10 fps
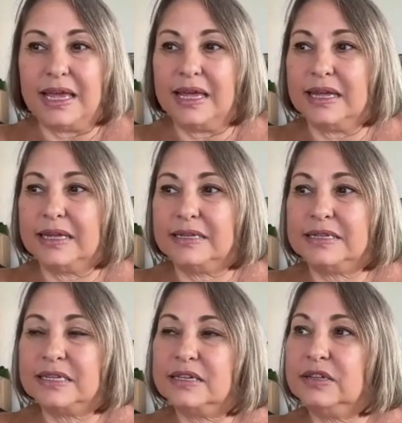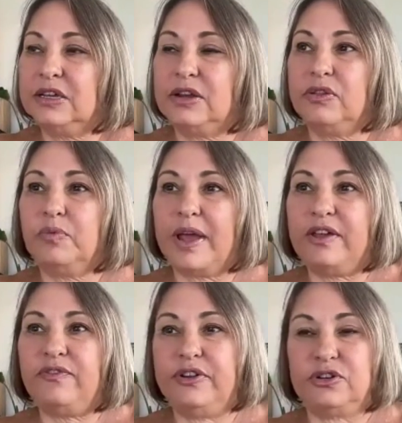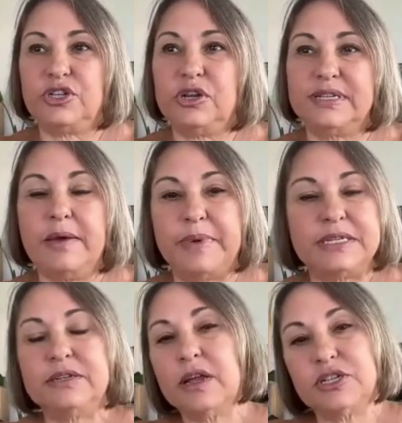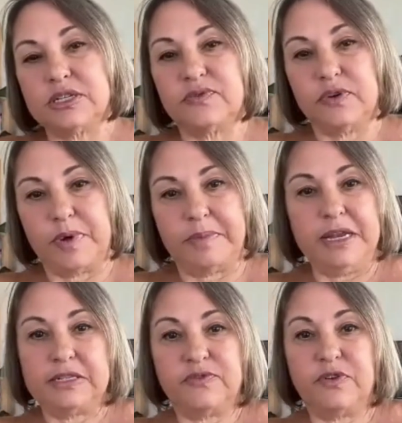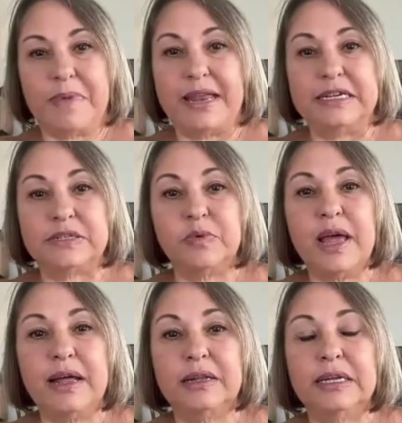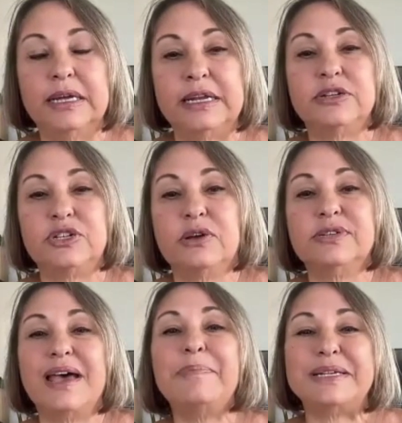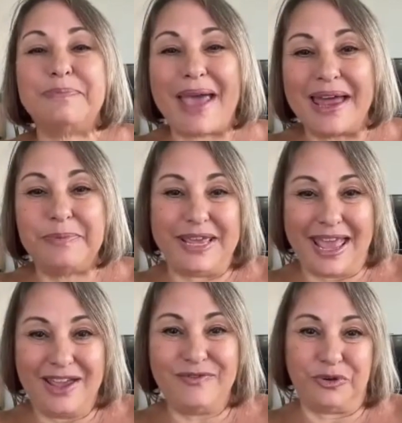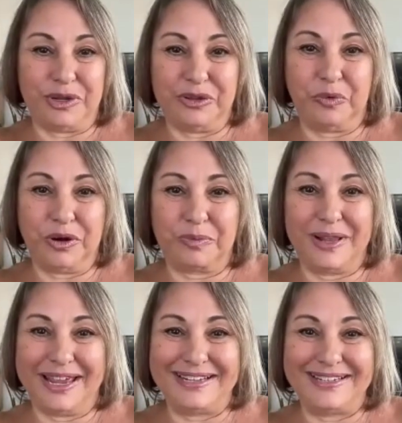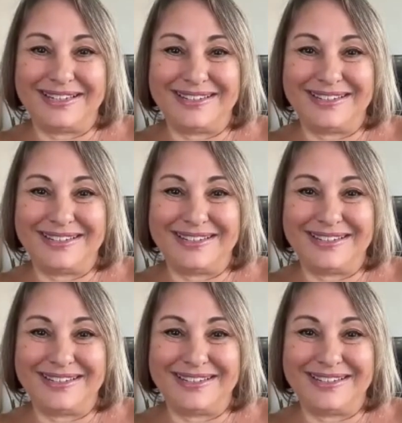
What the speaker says: And, the way fear shows up, it's not just for women, it's for men as well. And it shows up as bad behavior in the workplace